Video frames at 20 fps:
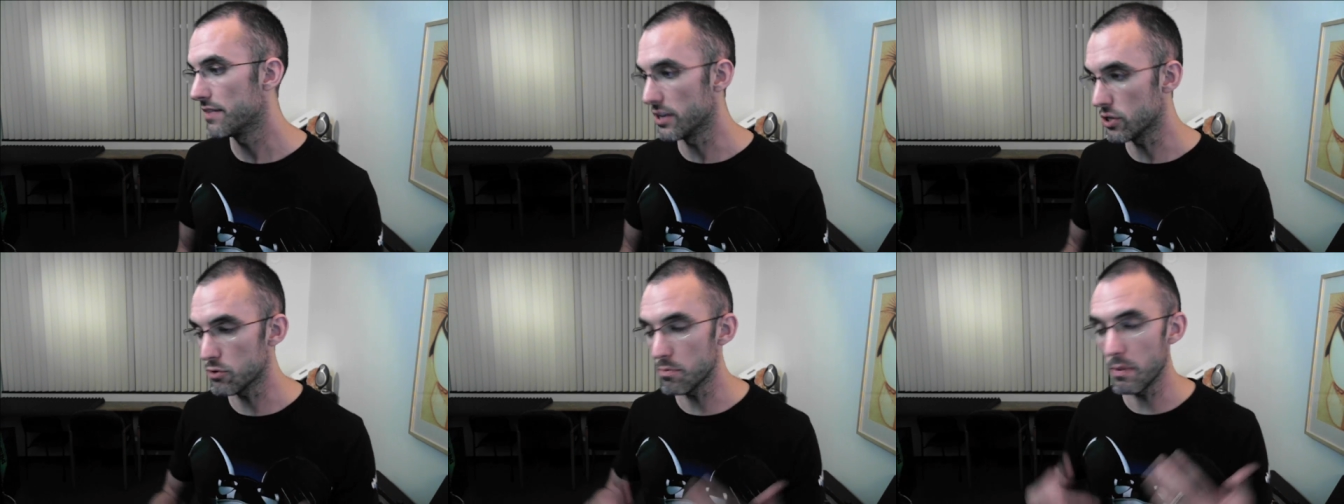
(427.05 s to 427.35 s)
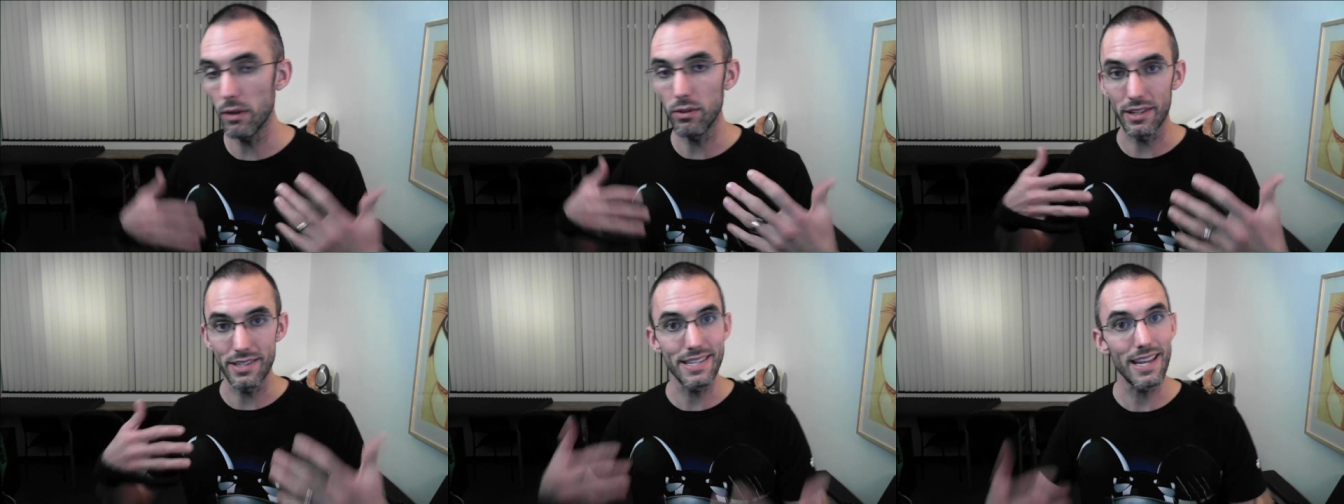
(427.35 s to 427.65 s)
they
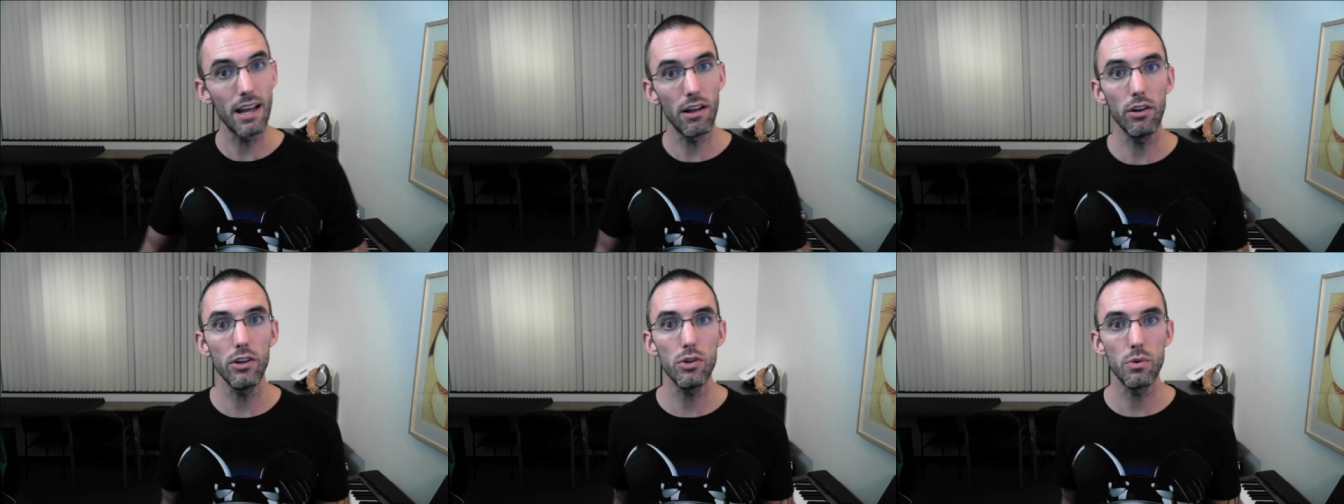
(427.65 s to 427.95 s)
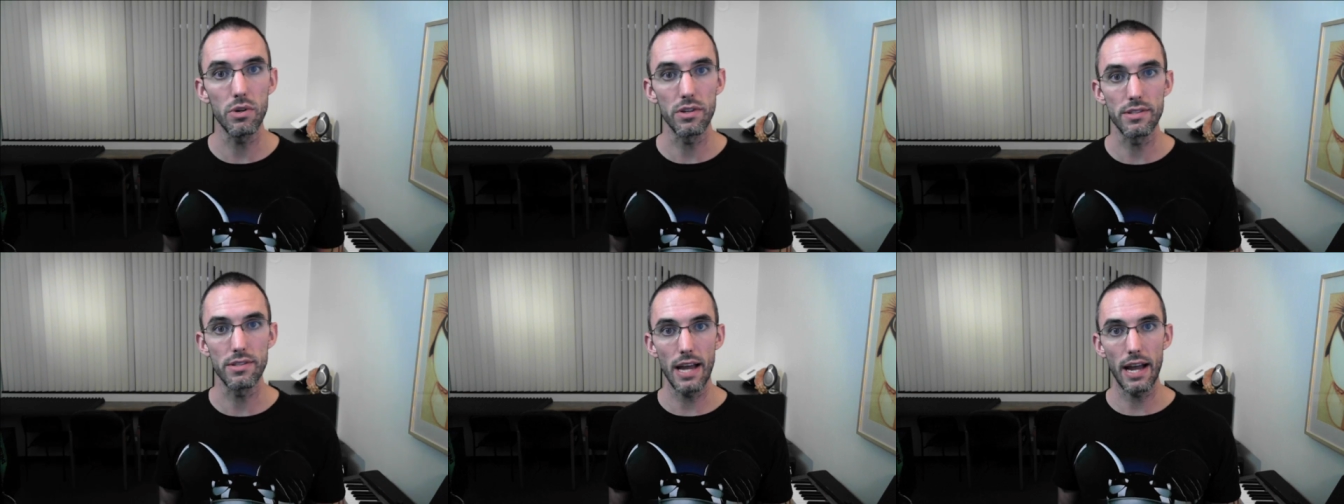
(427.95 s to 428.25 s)
should be able to tell
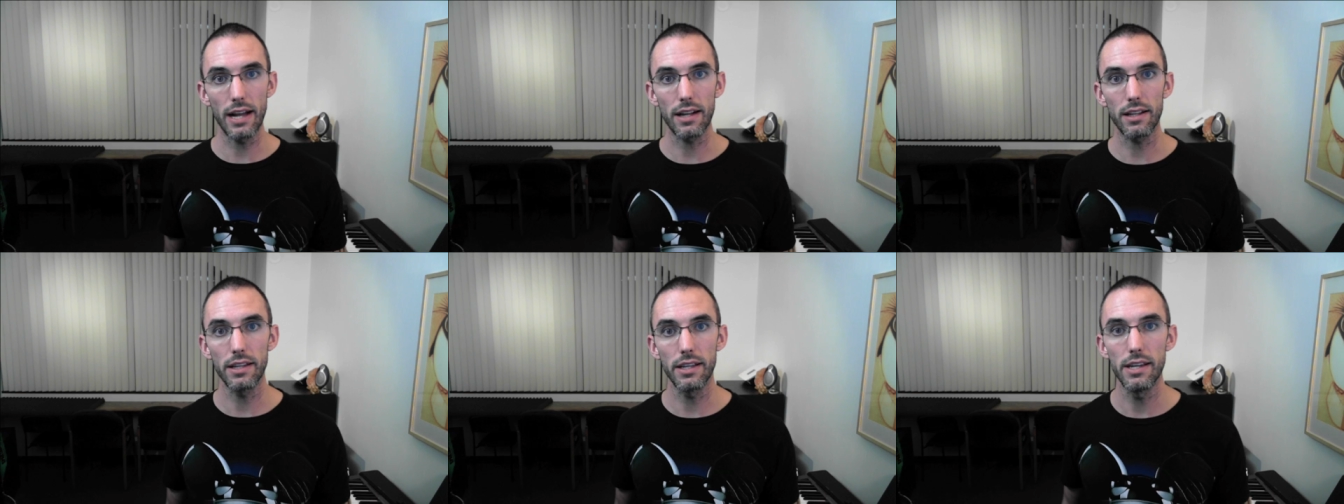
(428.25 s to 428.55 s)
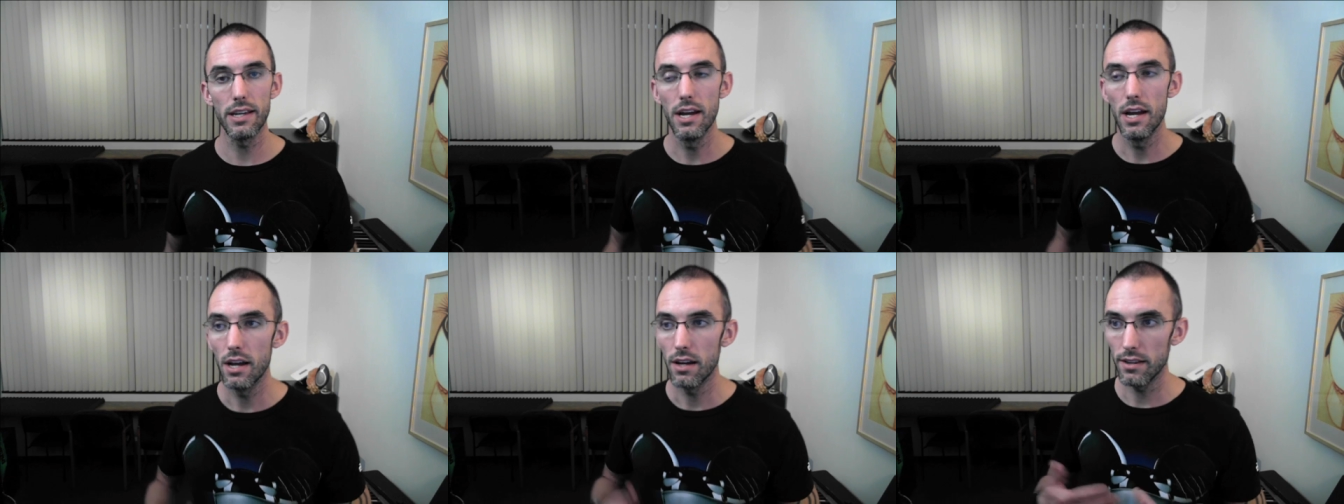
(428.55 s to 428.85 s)
you
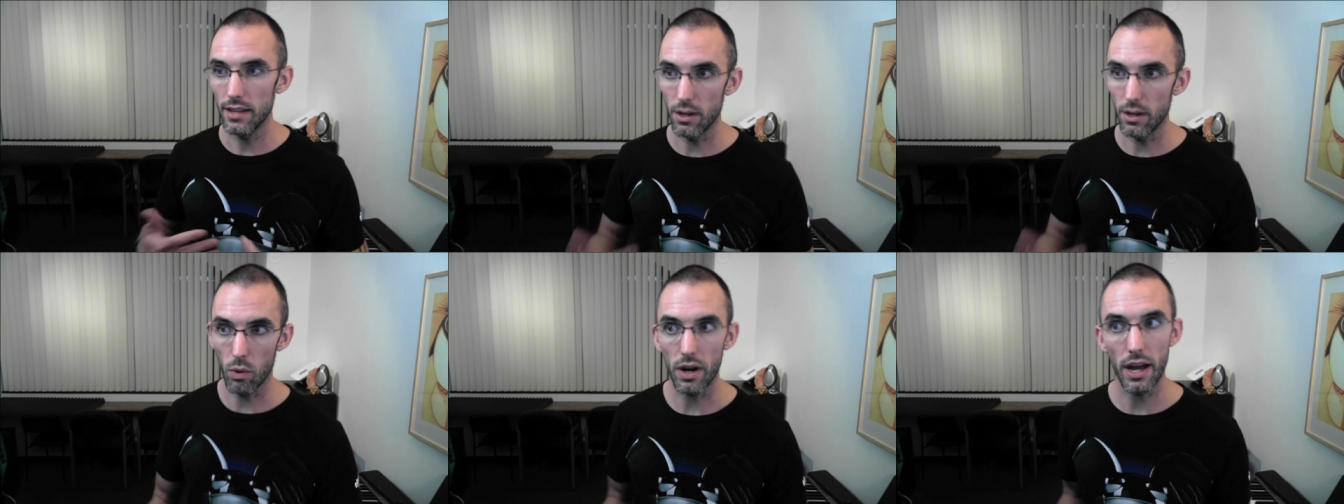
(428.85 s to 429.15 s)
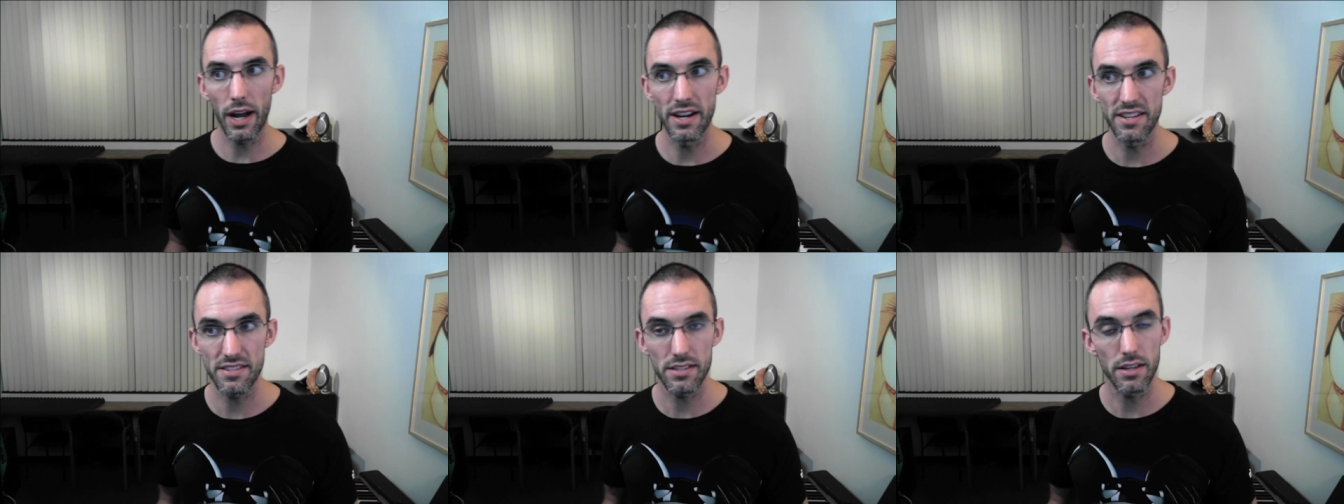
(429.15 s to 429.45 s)
exactly like
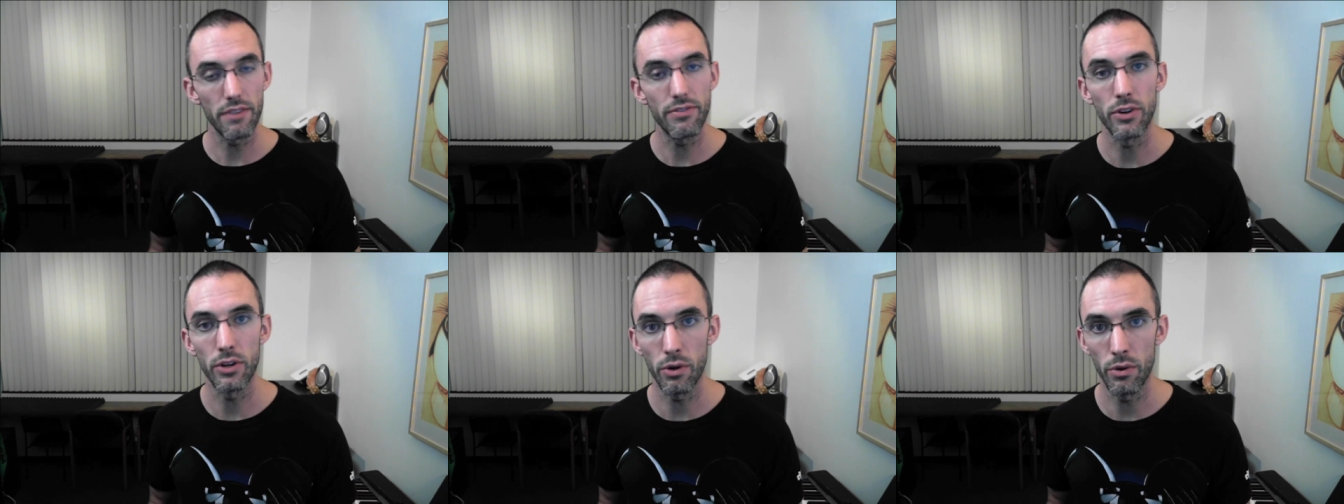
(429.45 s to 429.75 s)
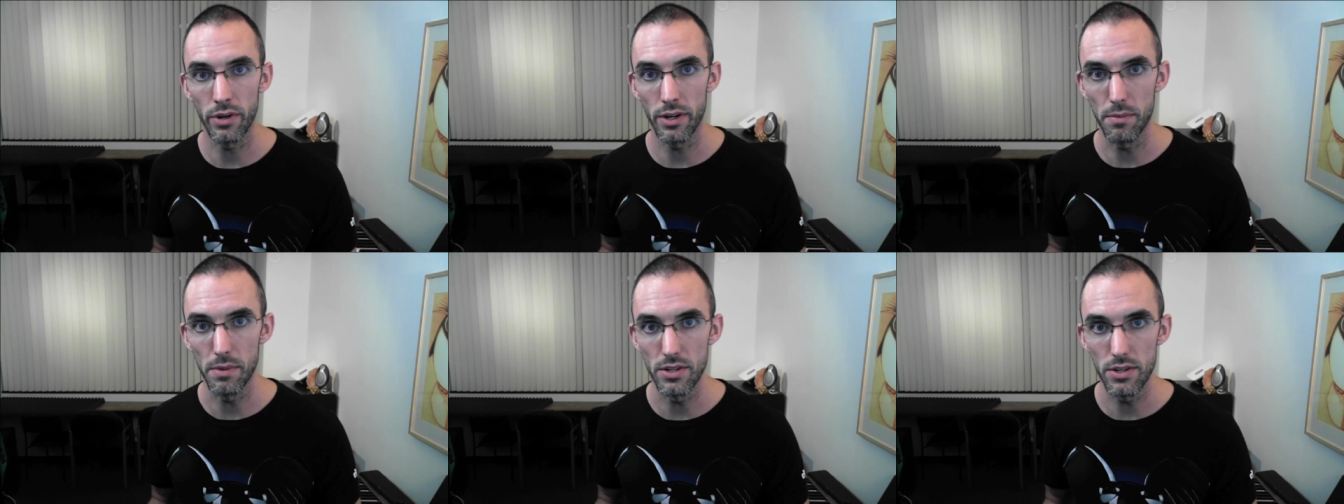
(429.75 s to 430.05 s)
what kind of stuff
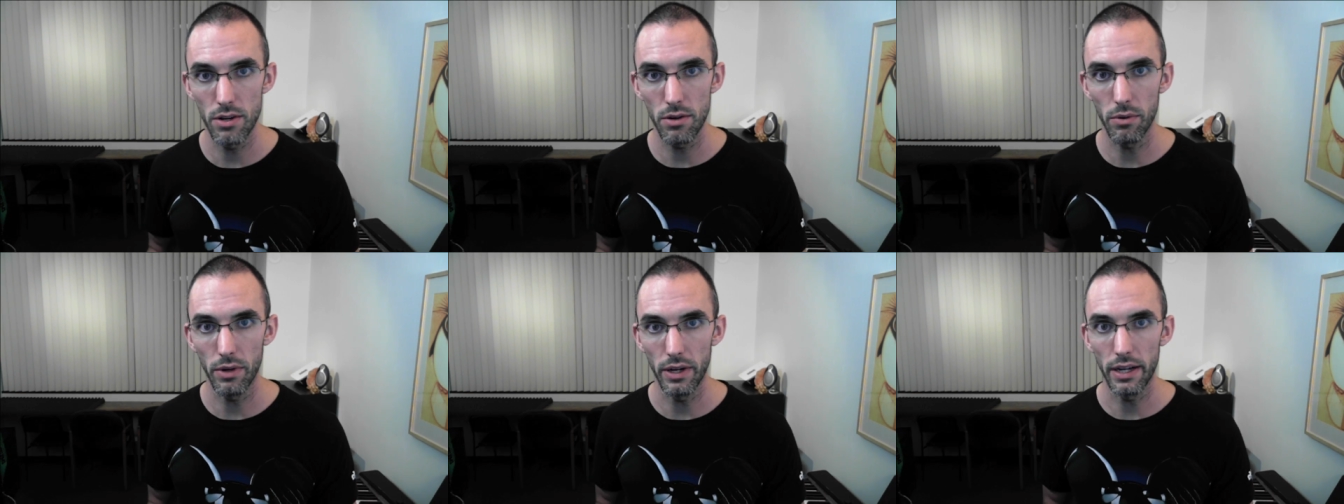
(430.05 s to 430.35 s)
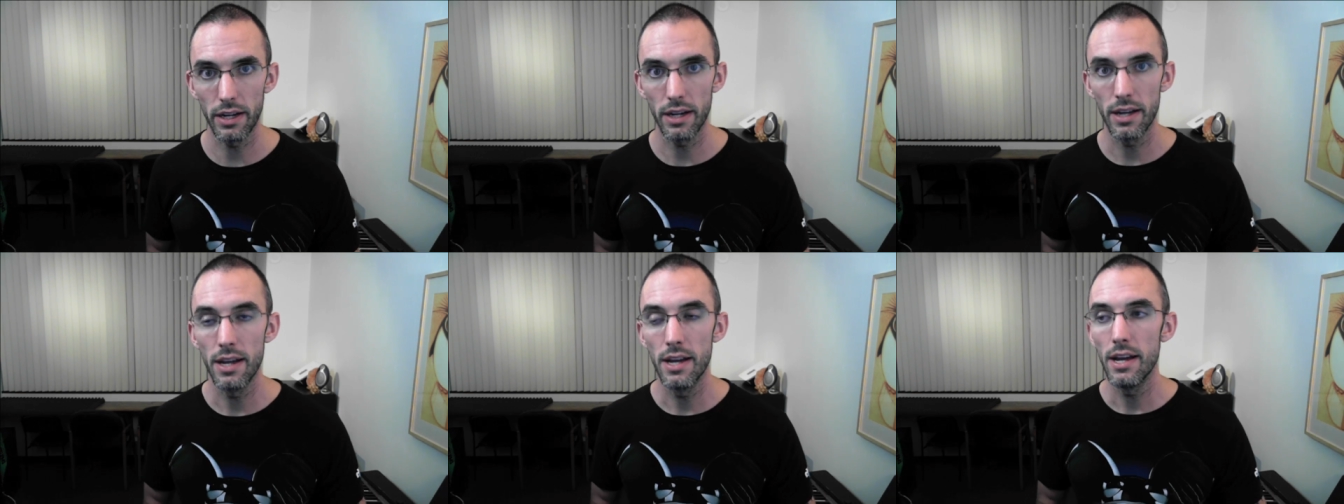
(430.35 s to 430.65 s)
you're going to be
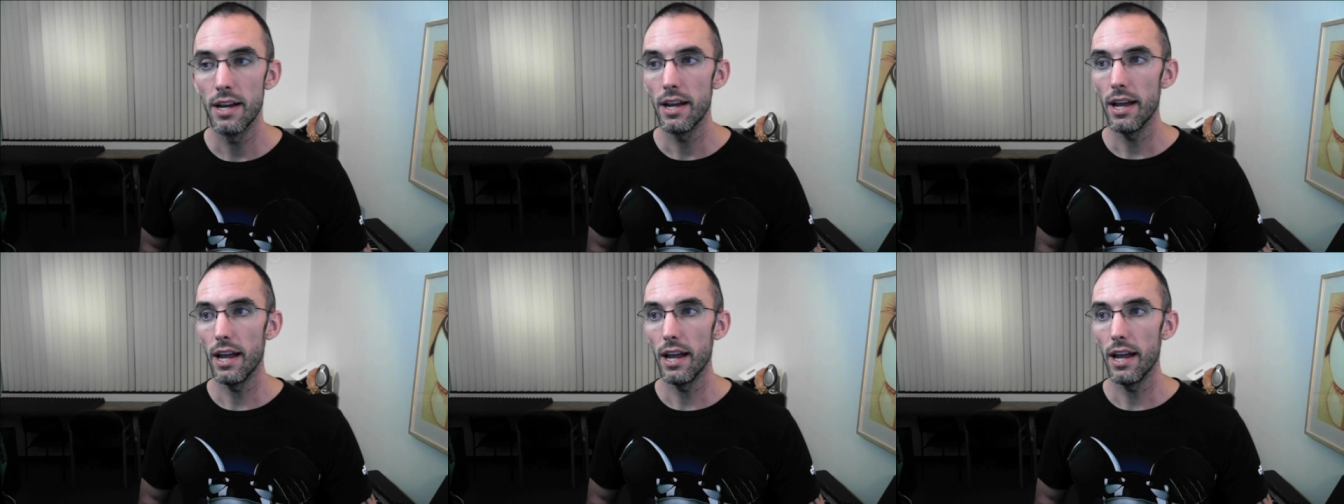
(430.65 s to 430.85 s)
doing